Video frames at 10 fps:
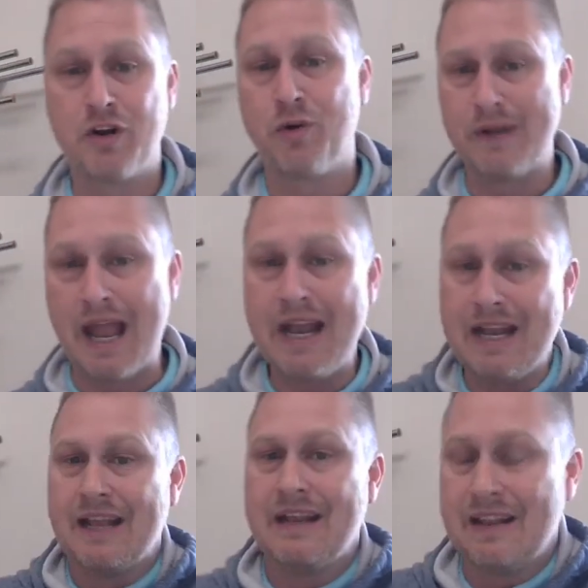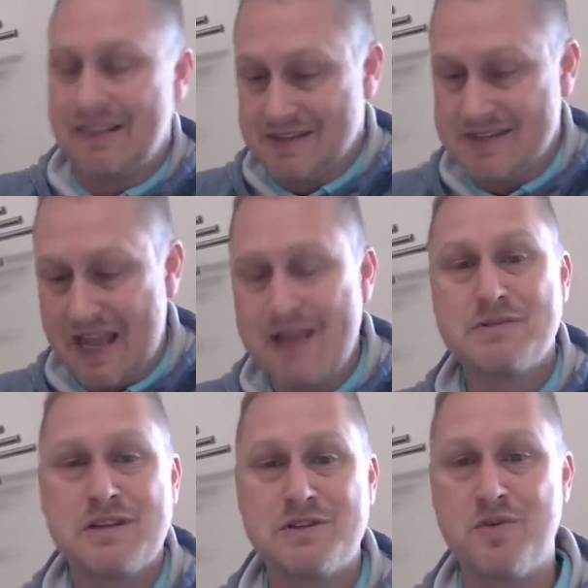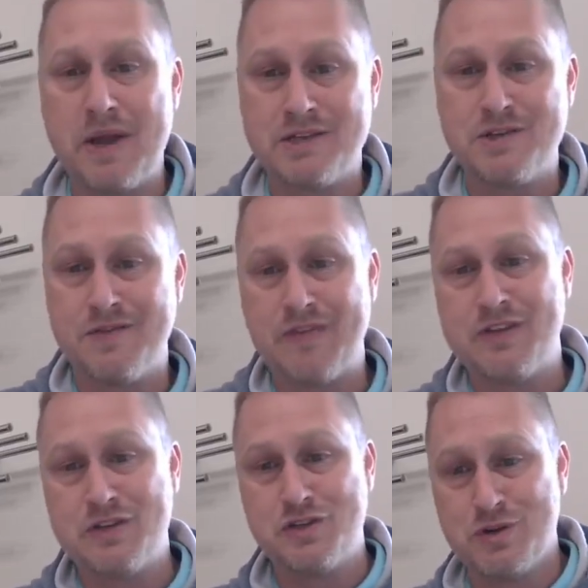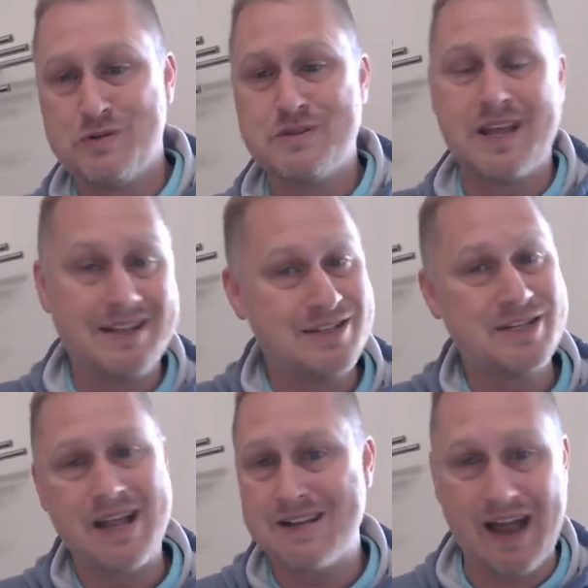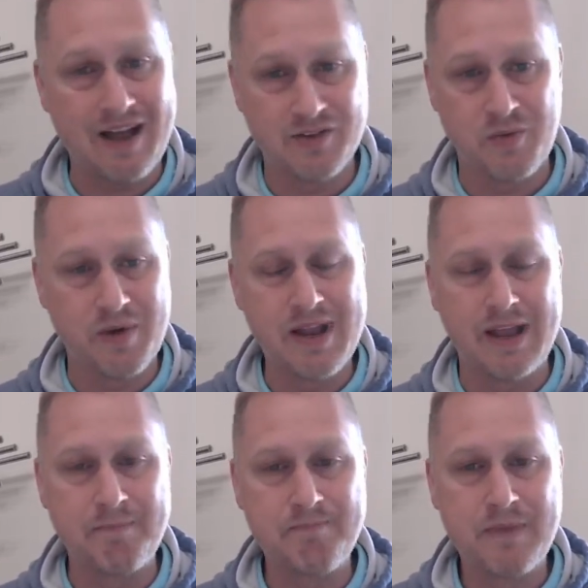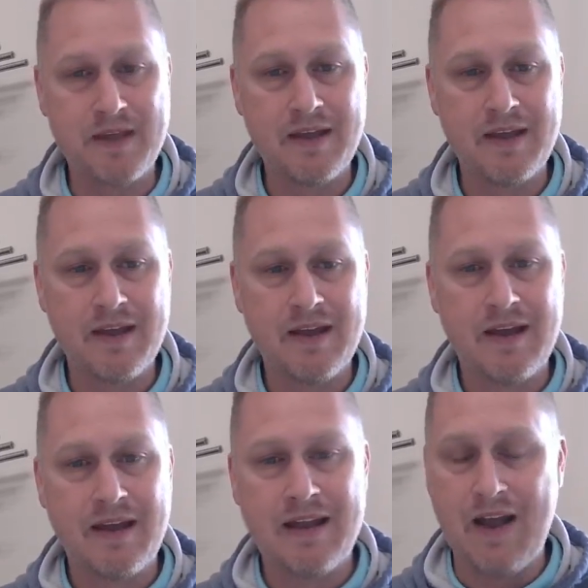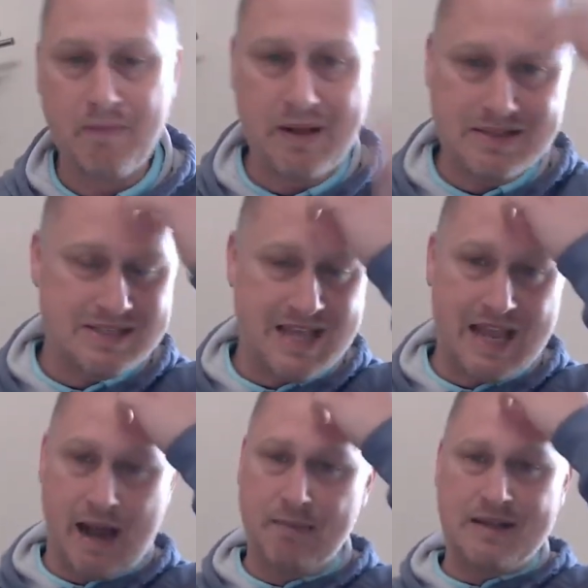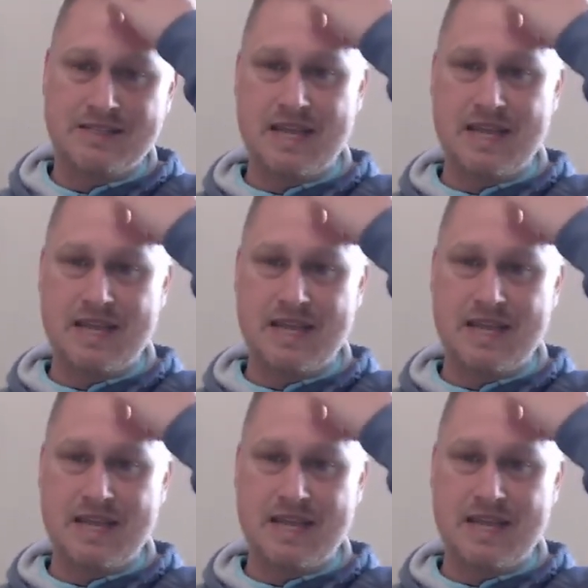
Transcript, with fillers: created the same situation that the Jews and Gentiles were in. Now, I'm not saying I'm not